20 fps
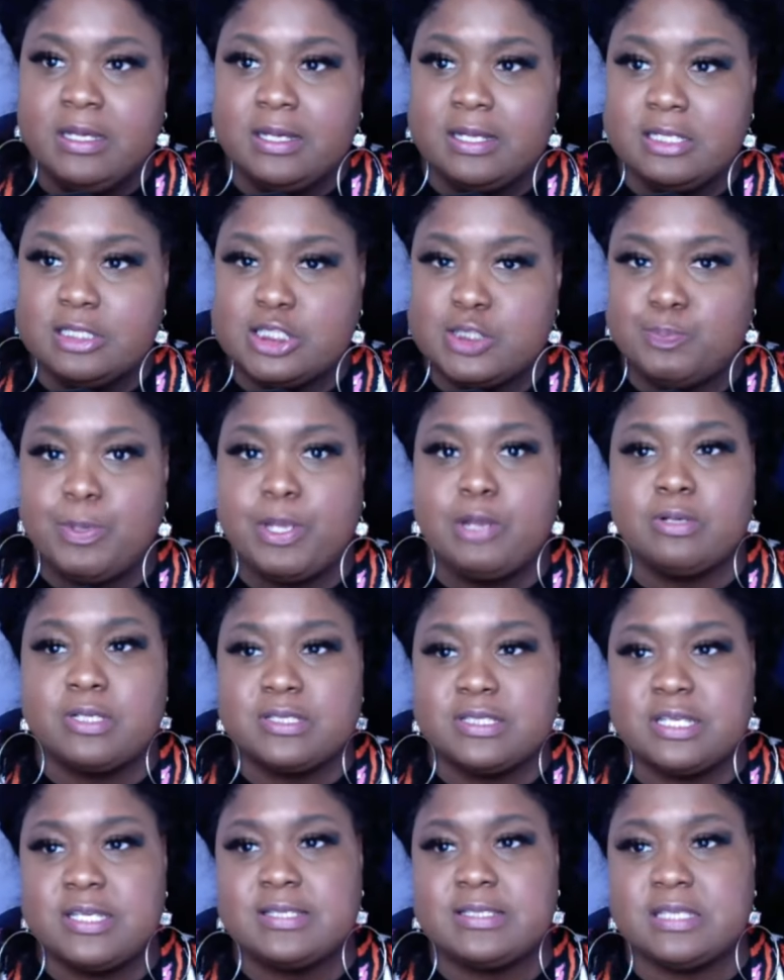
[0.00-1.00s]

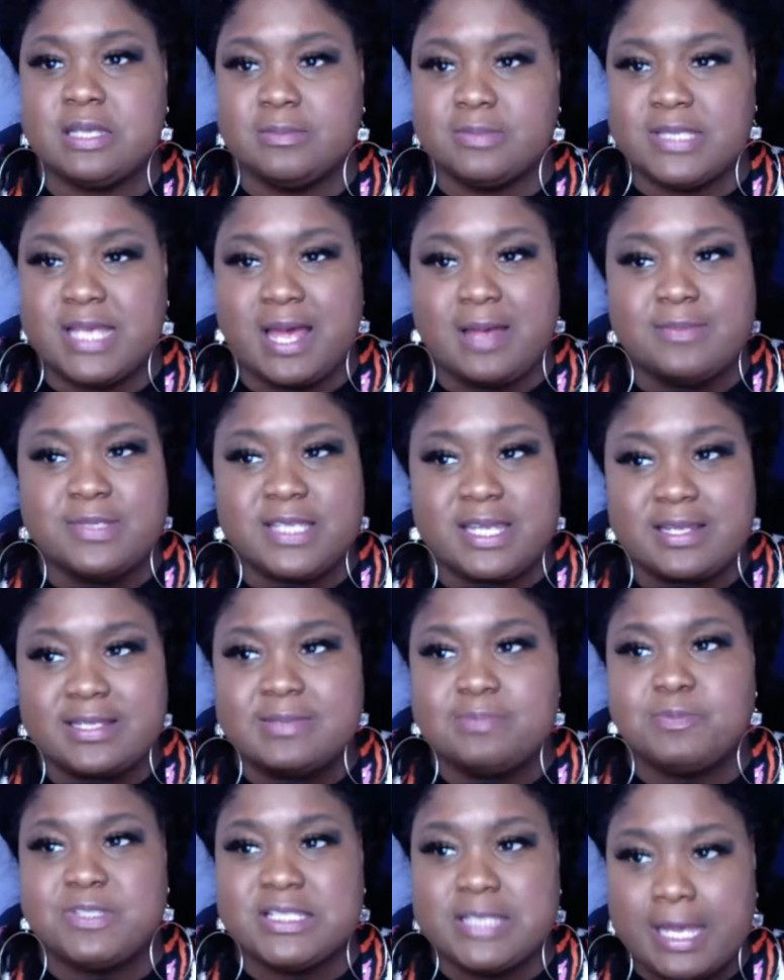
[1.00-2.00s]
Conspiracy sometimes
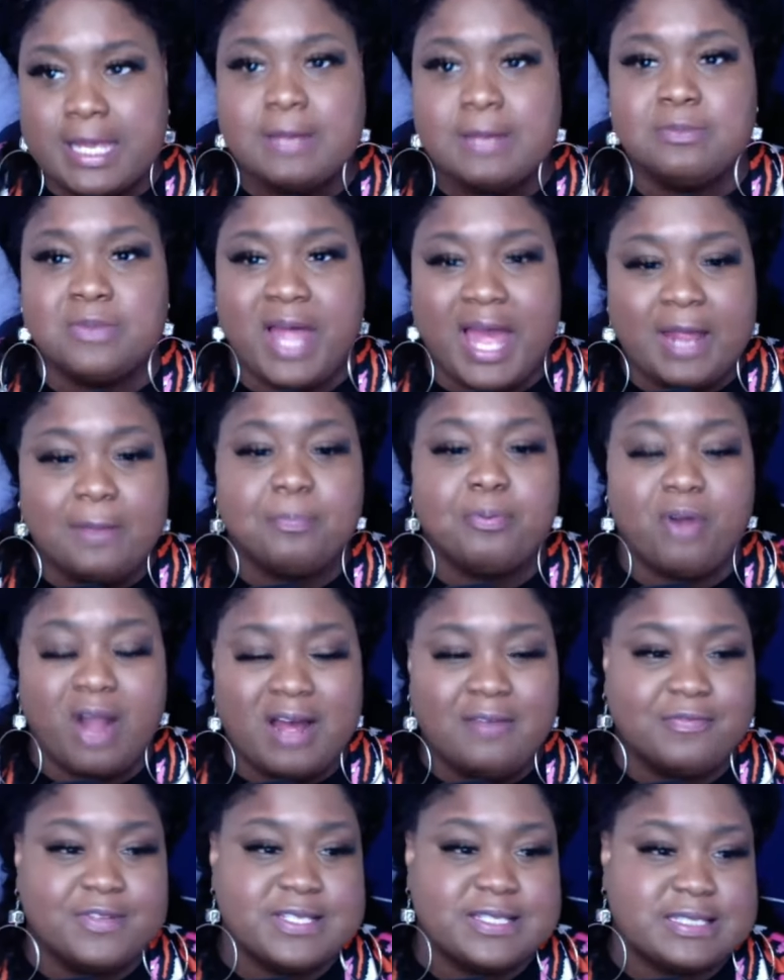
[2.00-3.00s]
can seem like
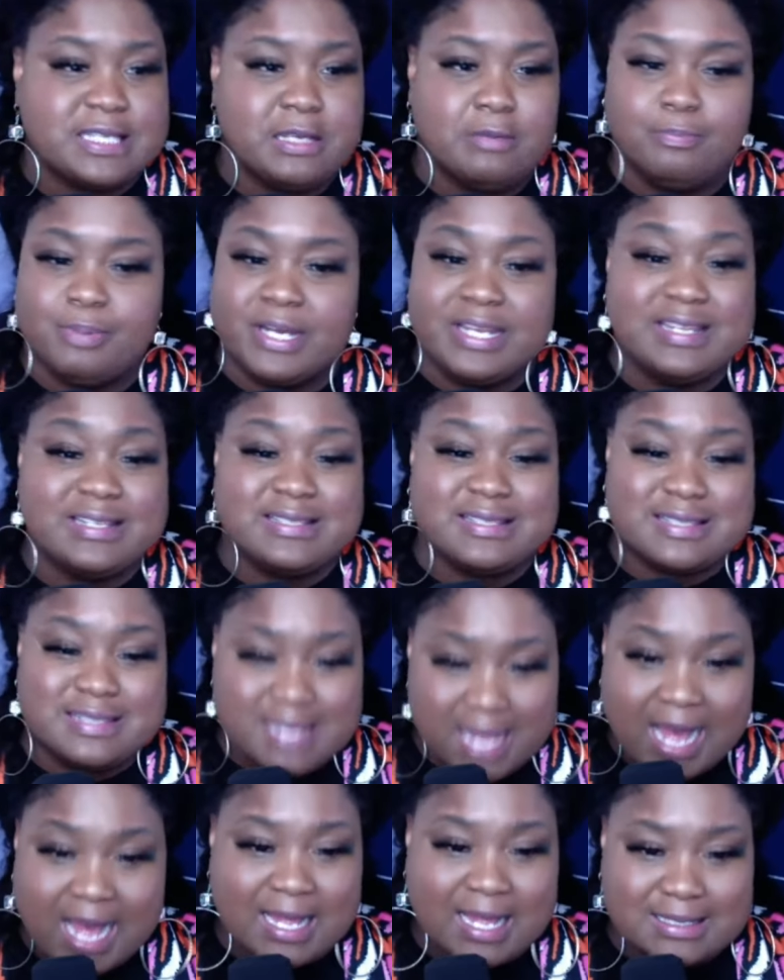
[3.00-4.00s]
prophecy, but it's
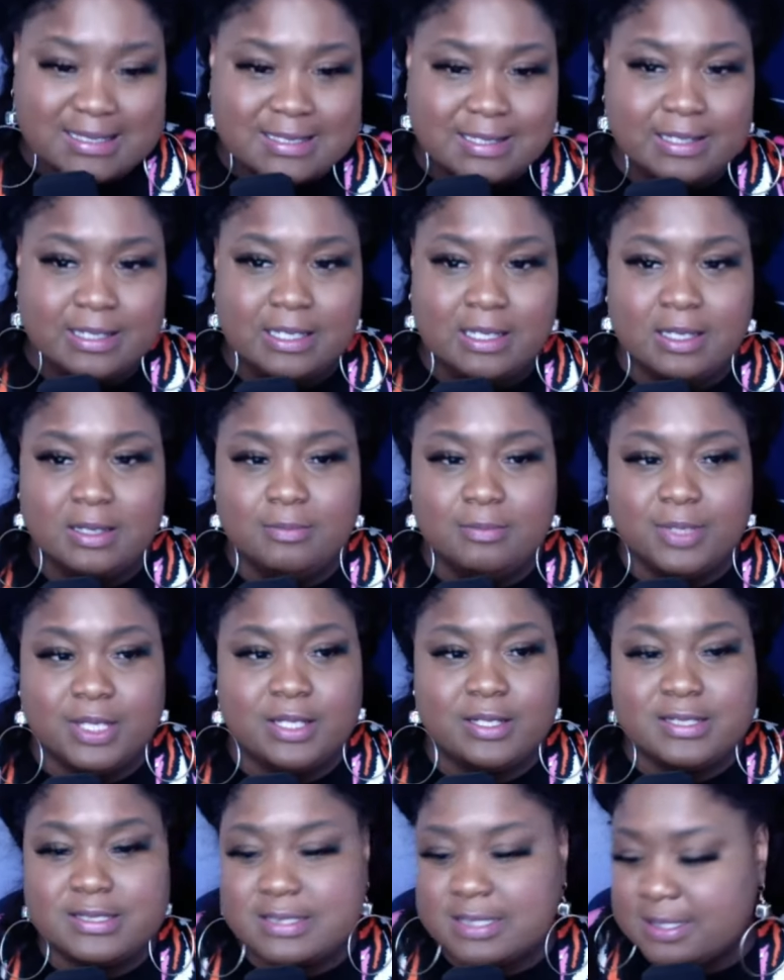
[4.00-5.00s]
not
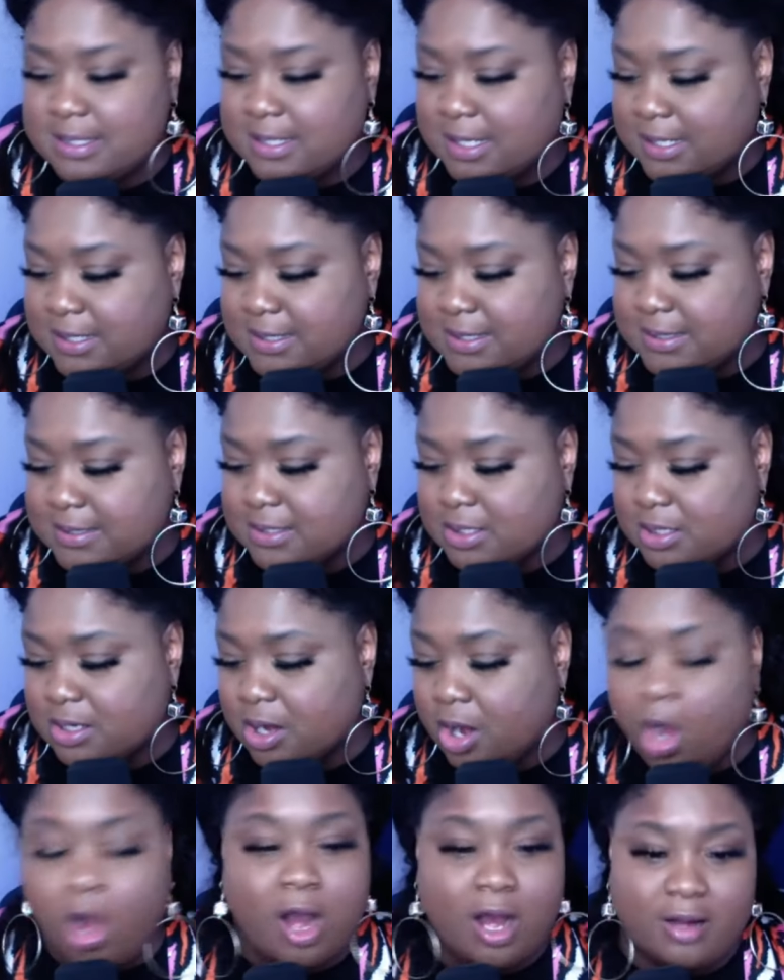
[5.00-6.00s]
because it is
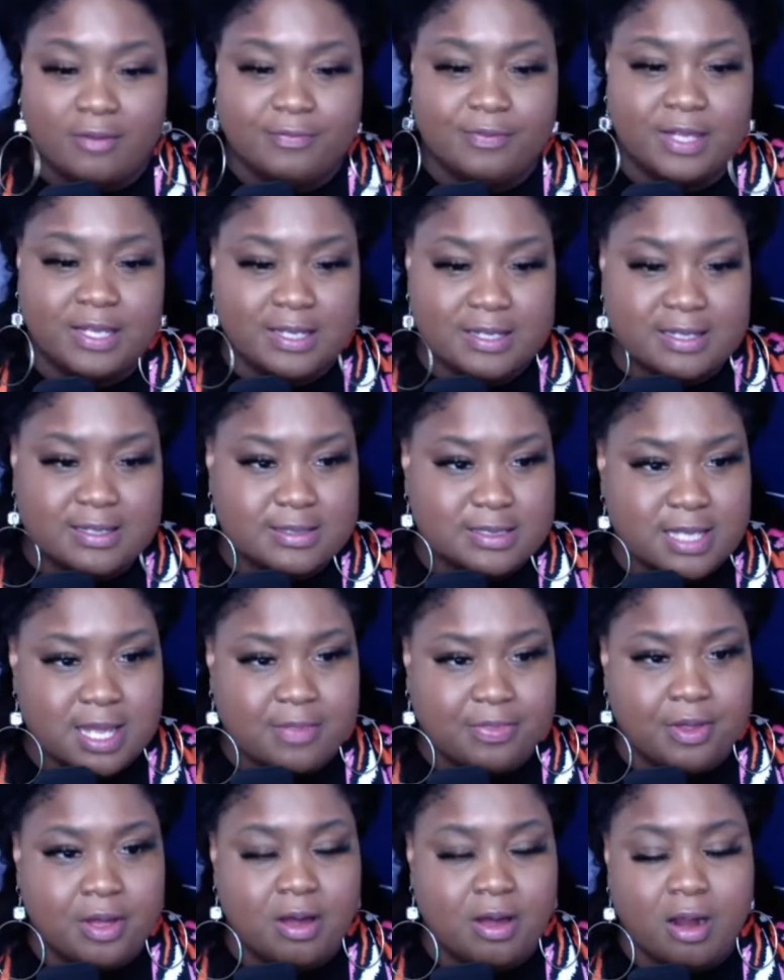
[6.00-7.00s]
off and it is
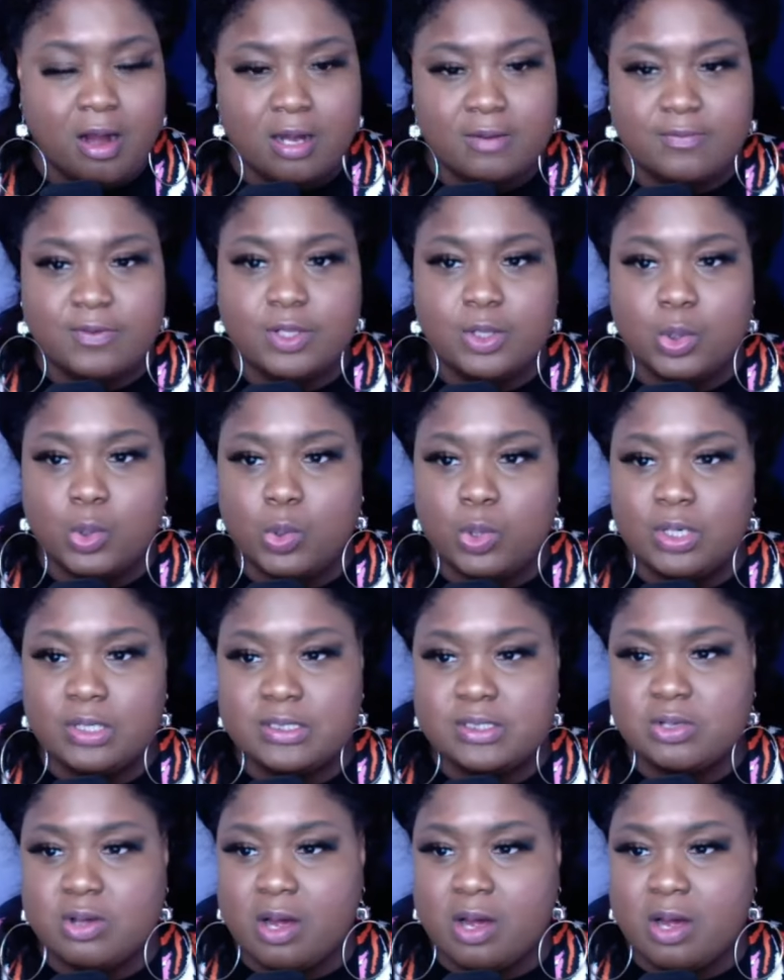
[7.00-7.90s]
not the heart of the Lord.